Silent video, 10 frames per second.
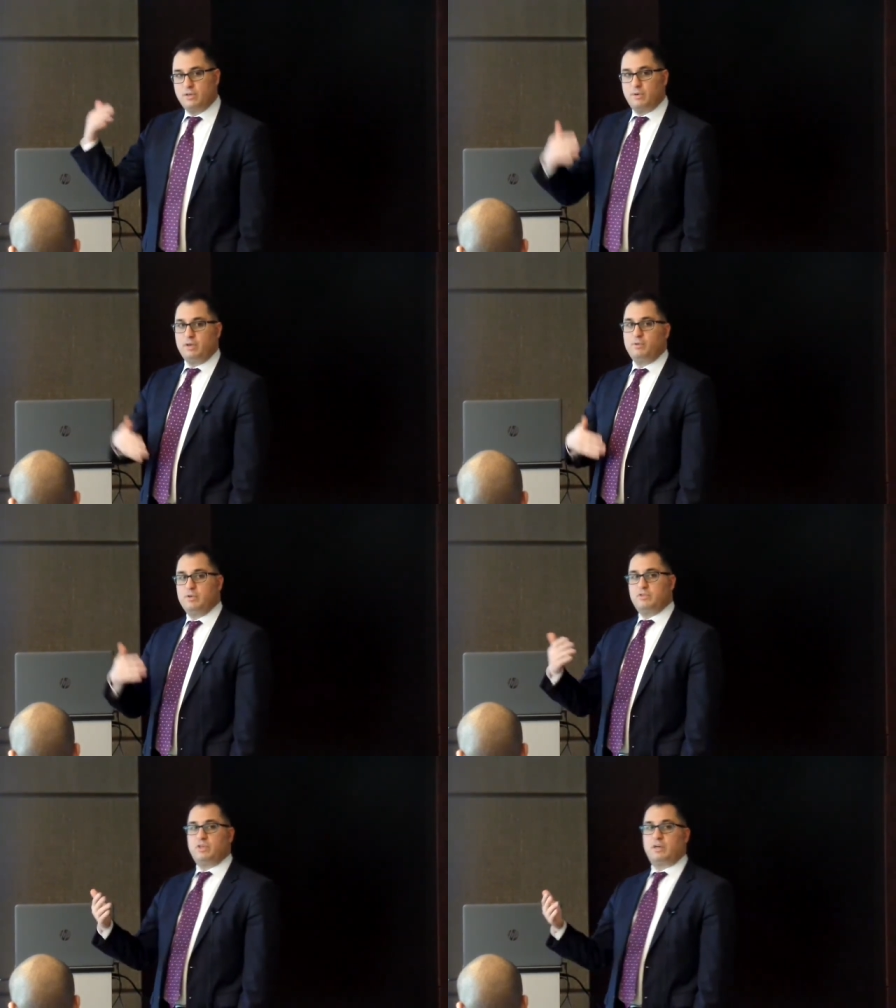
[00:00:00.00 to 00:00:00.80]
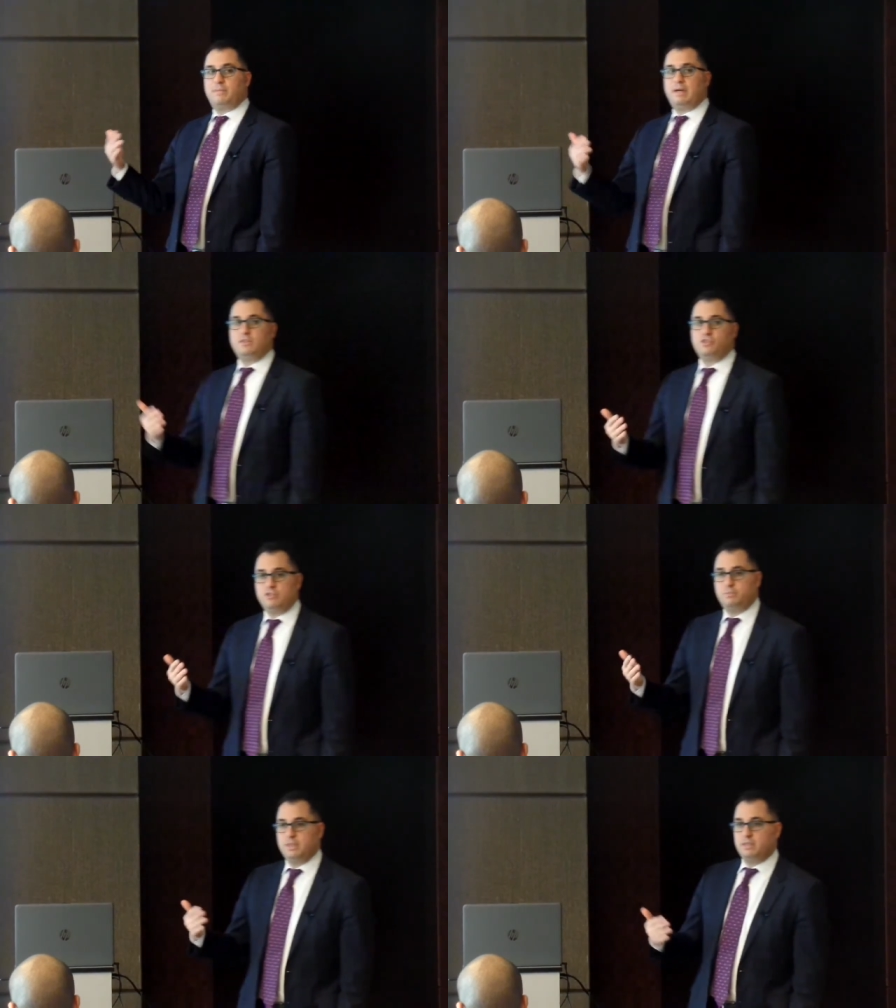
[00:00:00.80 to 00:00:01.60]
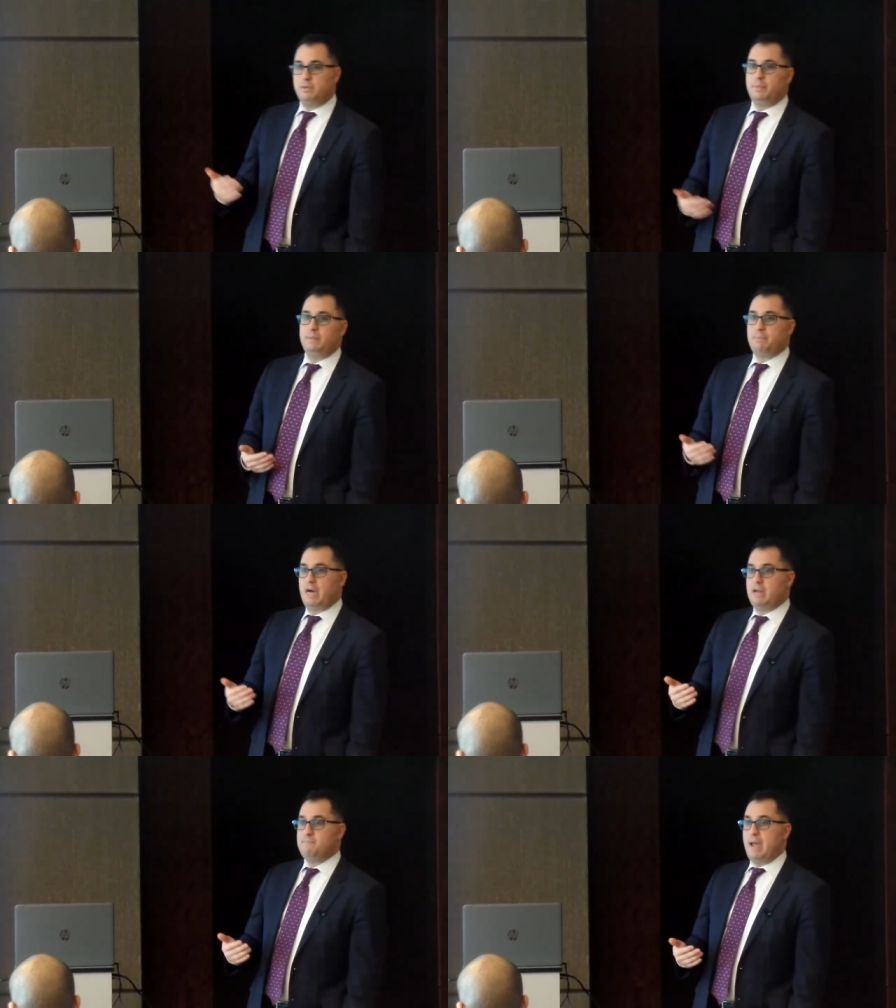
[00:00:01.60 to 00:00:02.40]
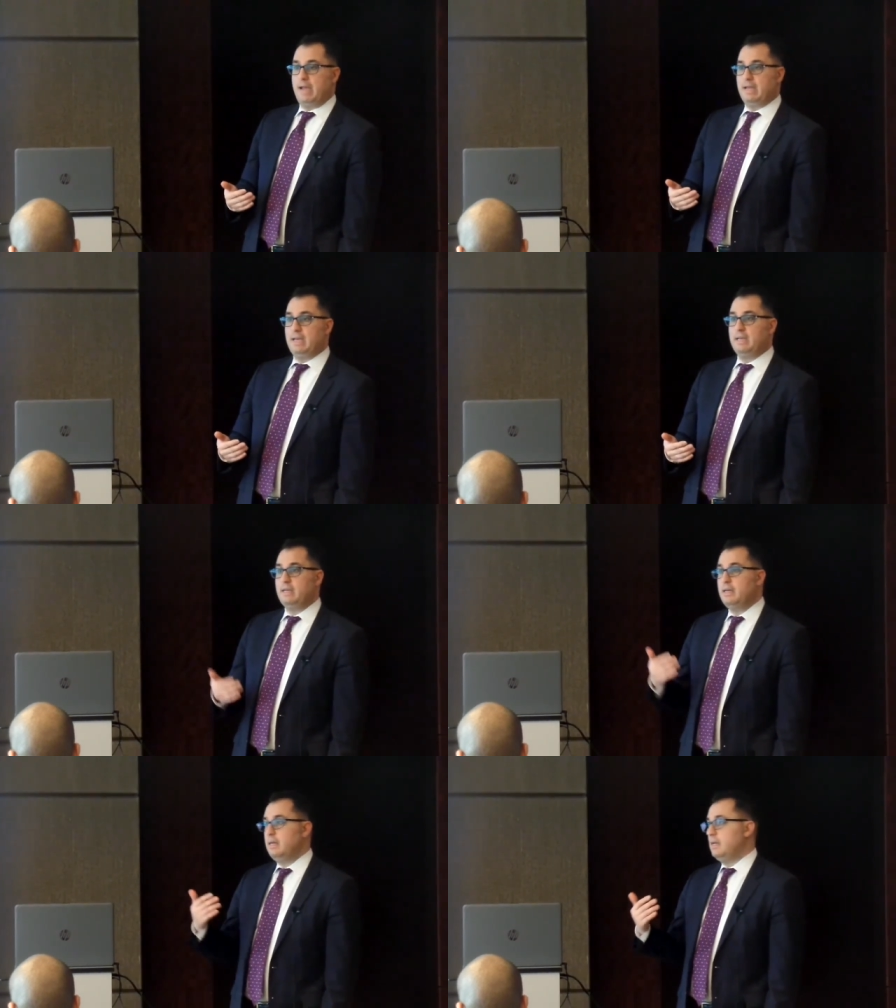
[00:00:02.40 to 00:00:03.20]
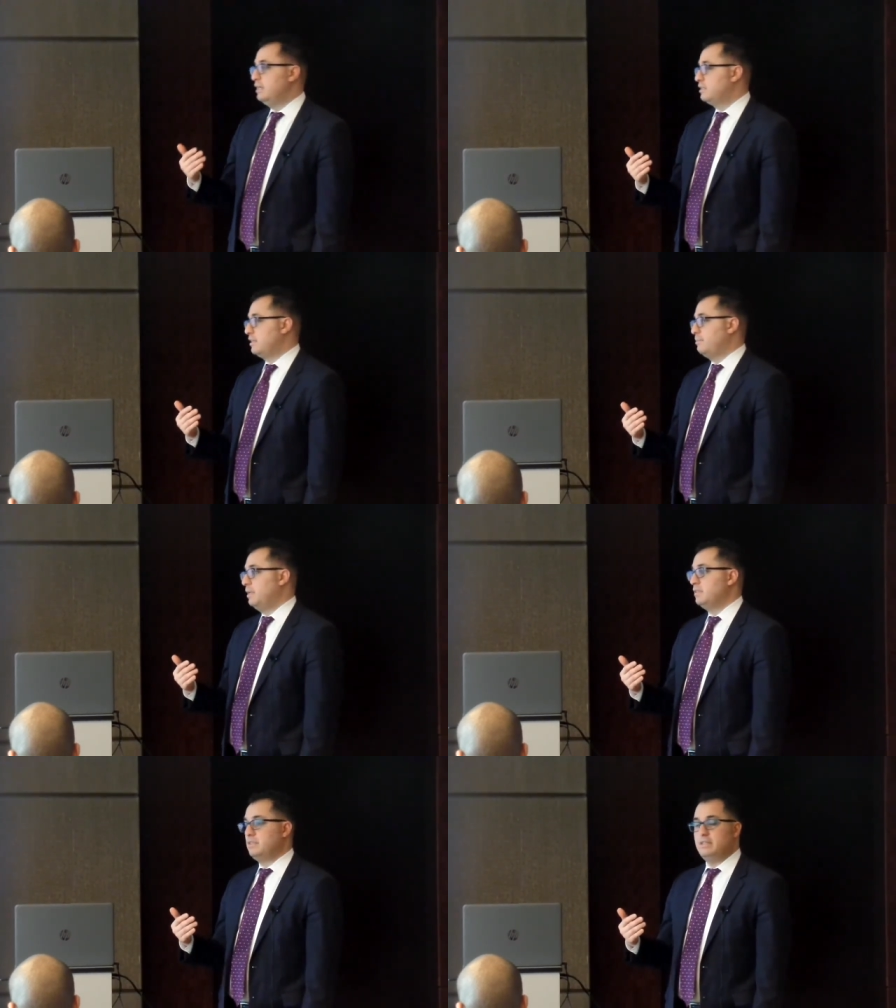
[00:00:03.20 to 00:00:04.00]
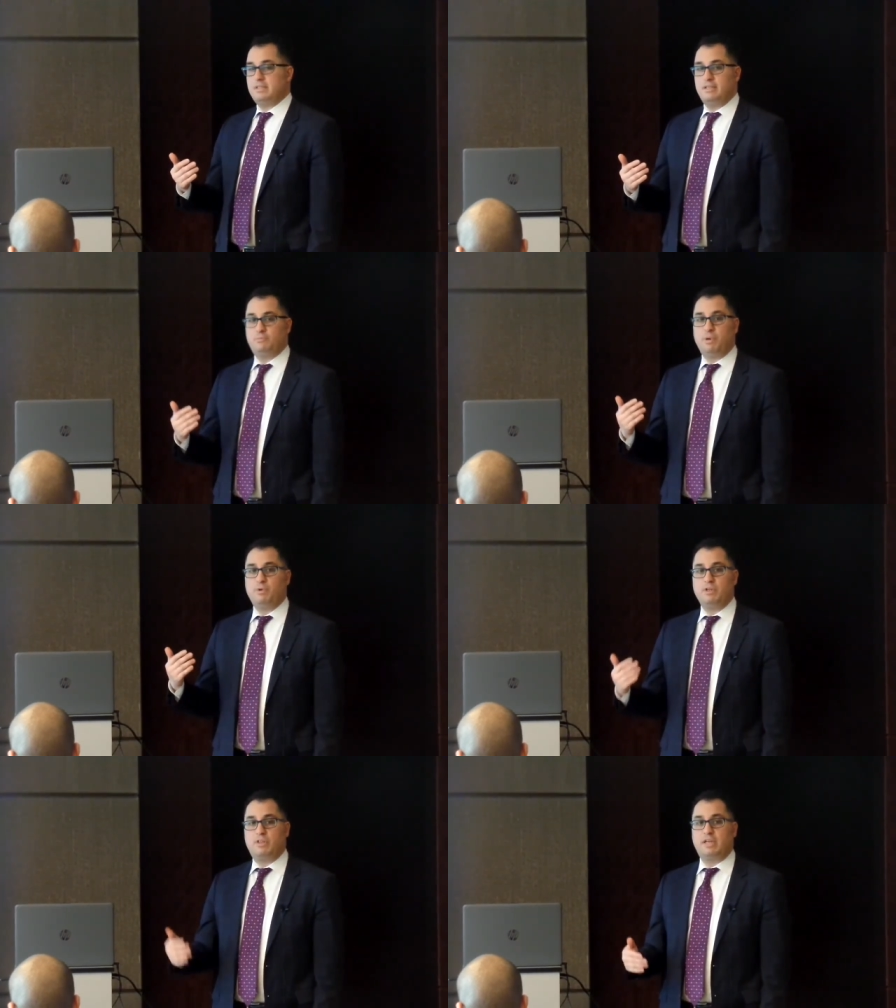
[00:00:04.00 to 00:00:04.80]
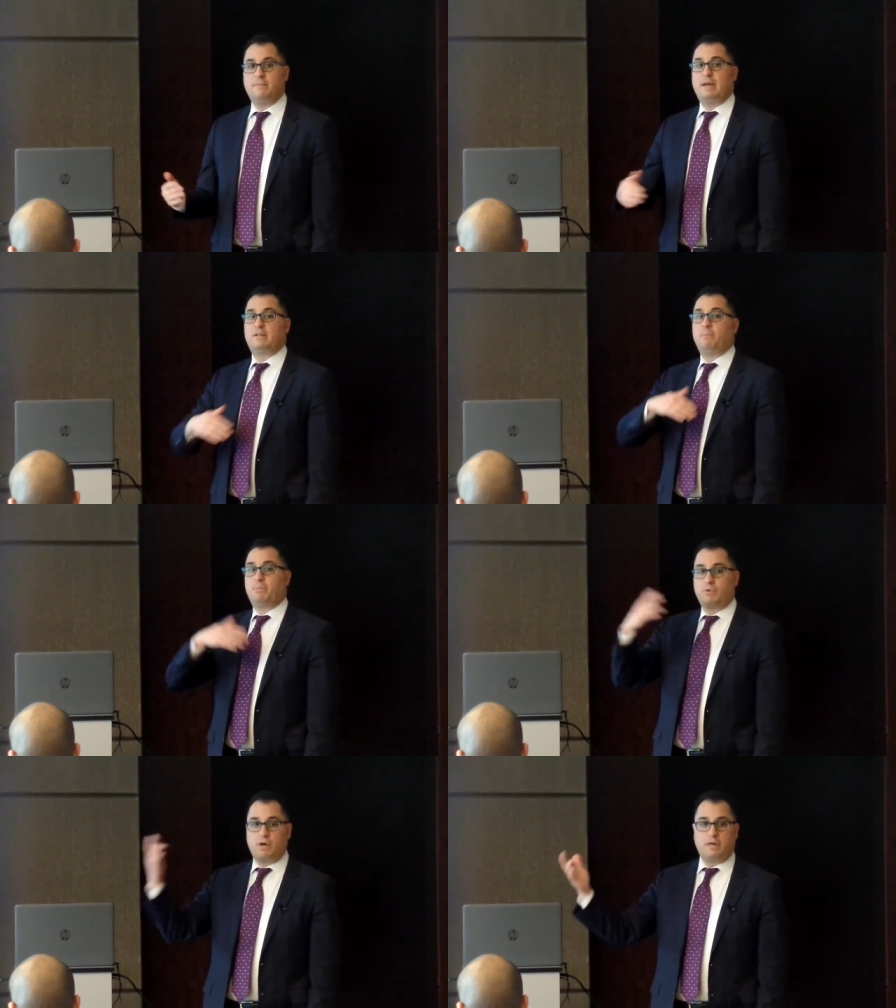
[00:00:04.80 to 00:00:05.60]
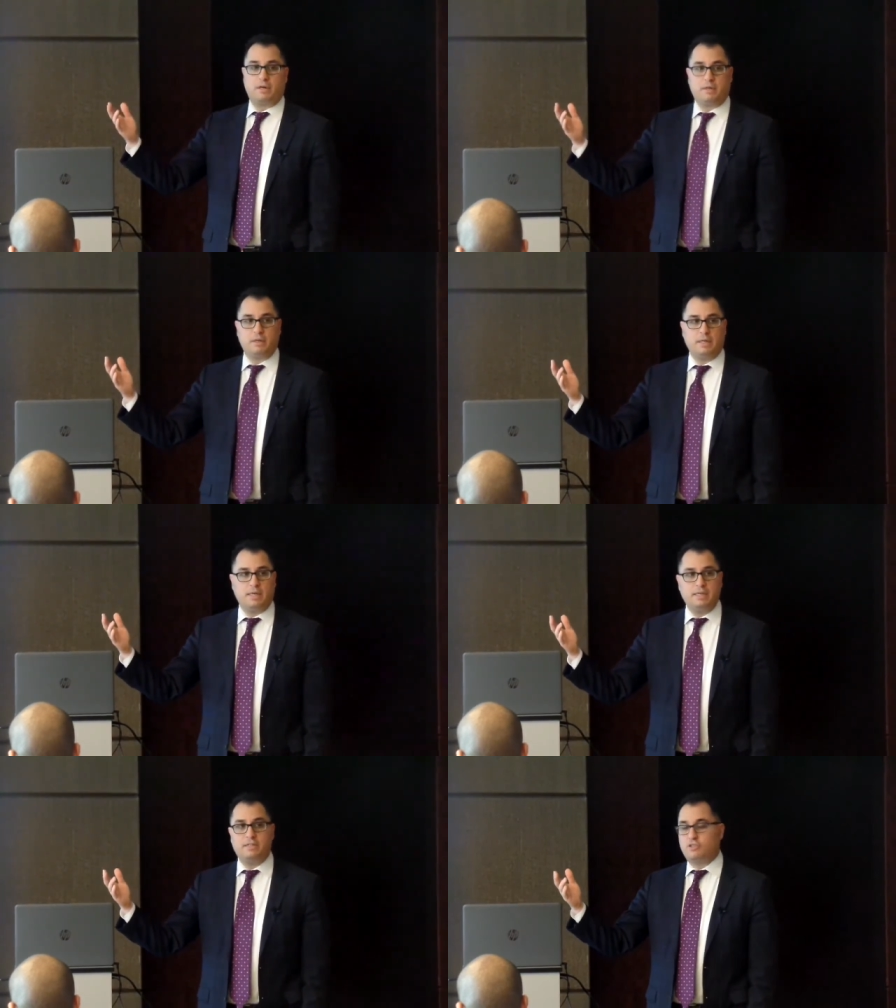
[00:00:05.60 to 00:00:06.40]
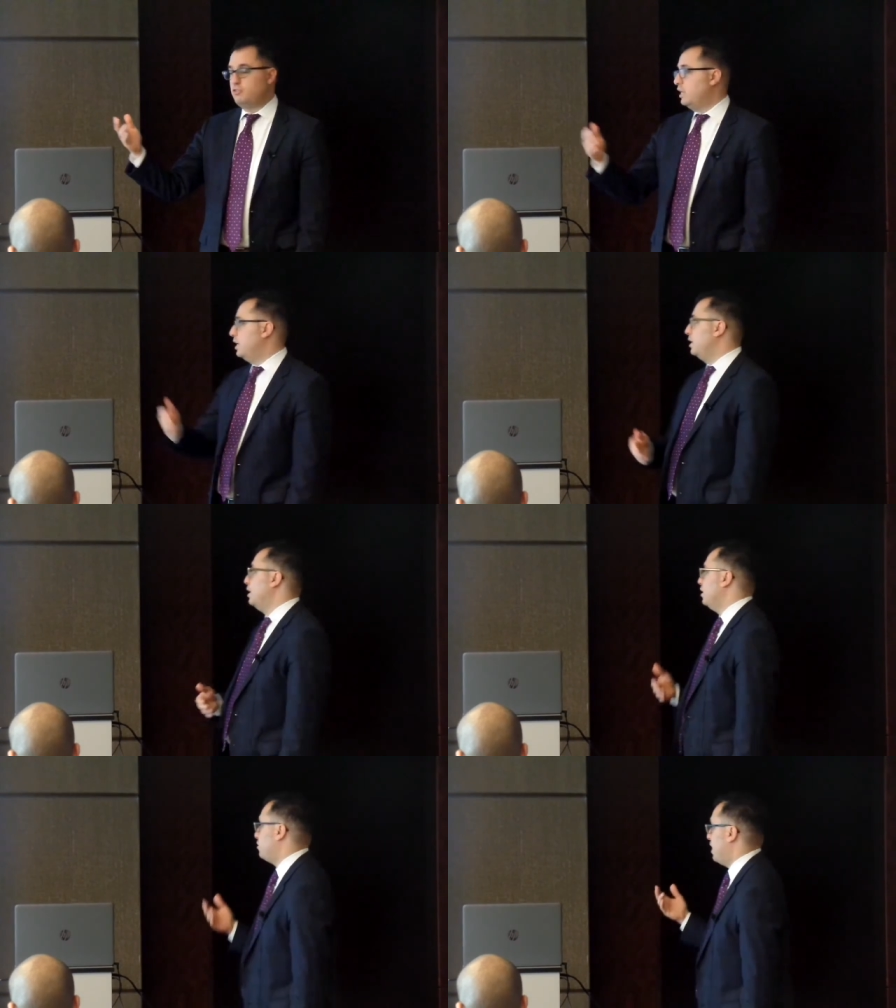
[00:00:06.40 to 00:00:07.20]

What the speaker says: So we always talk about insurance being a little bit behind banking in some instances, but when you think about the broader industry,